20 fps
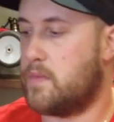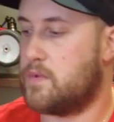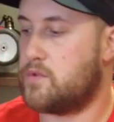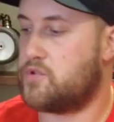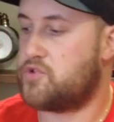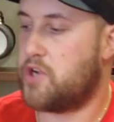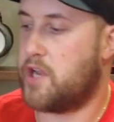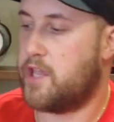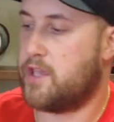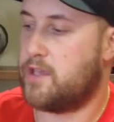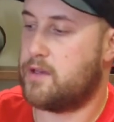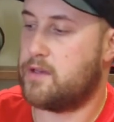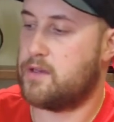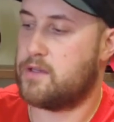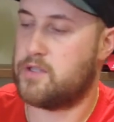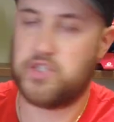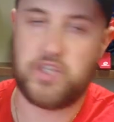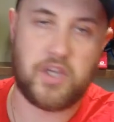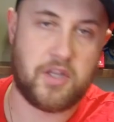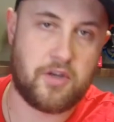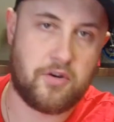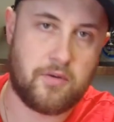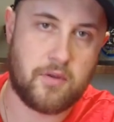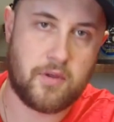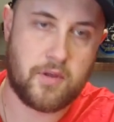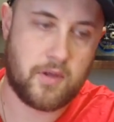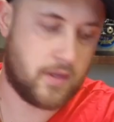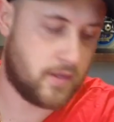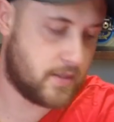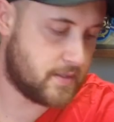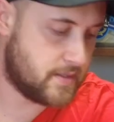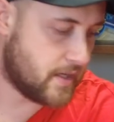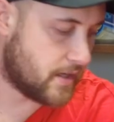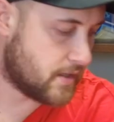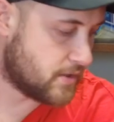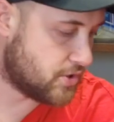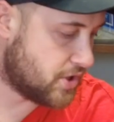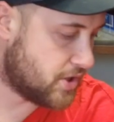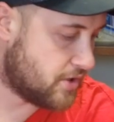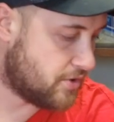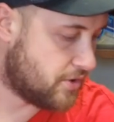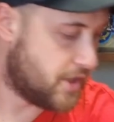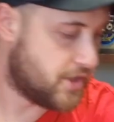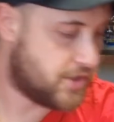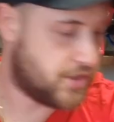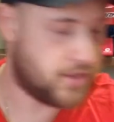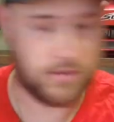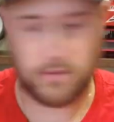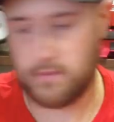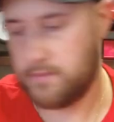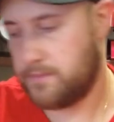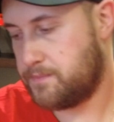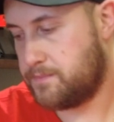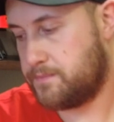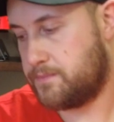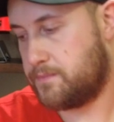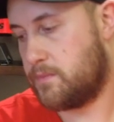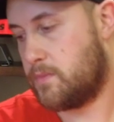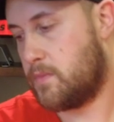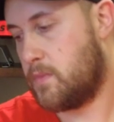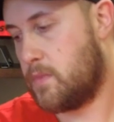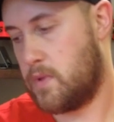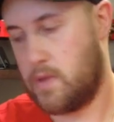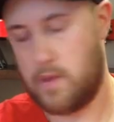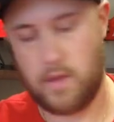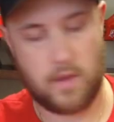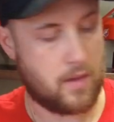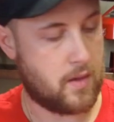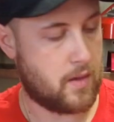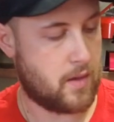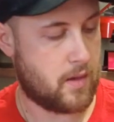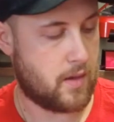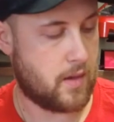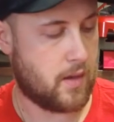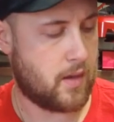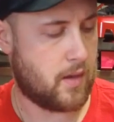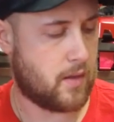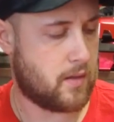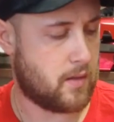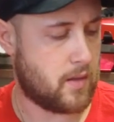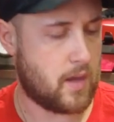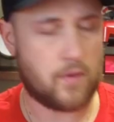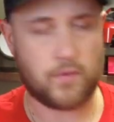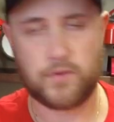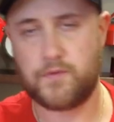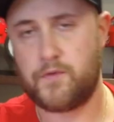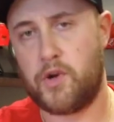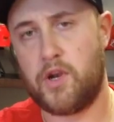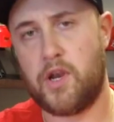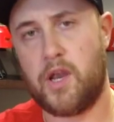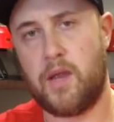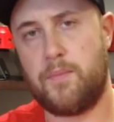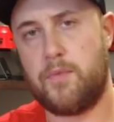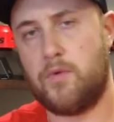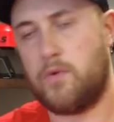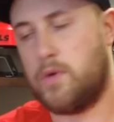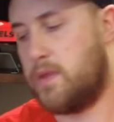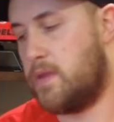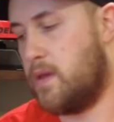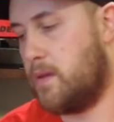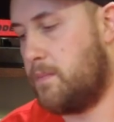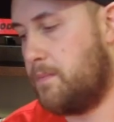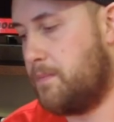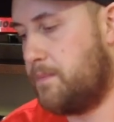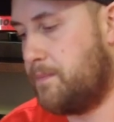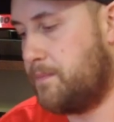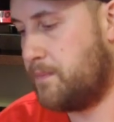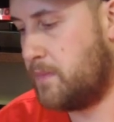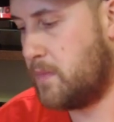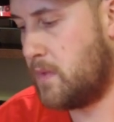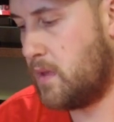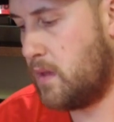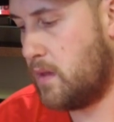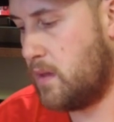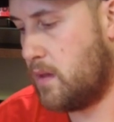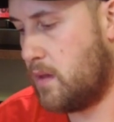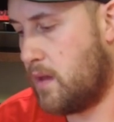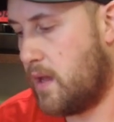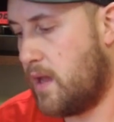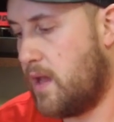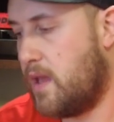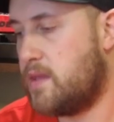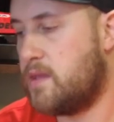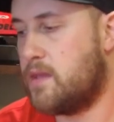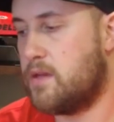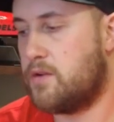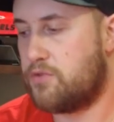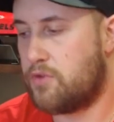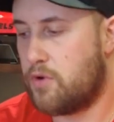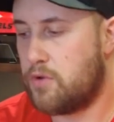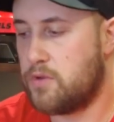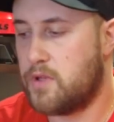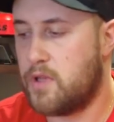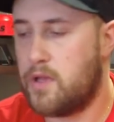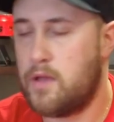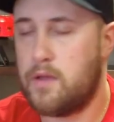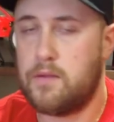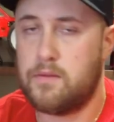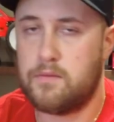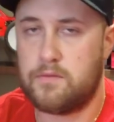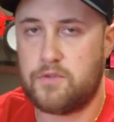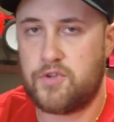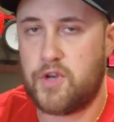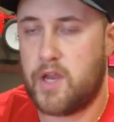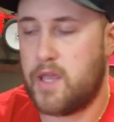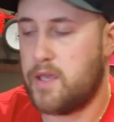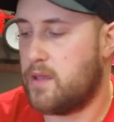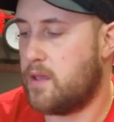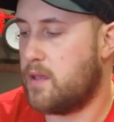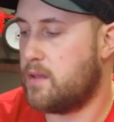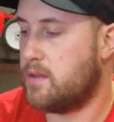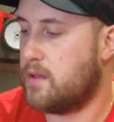Drake second generation, and I was very happy with them. I had the Ronda Drake and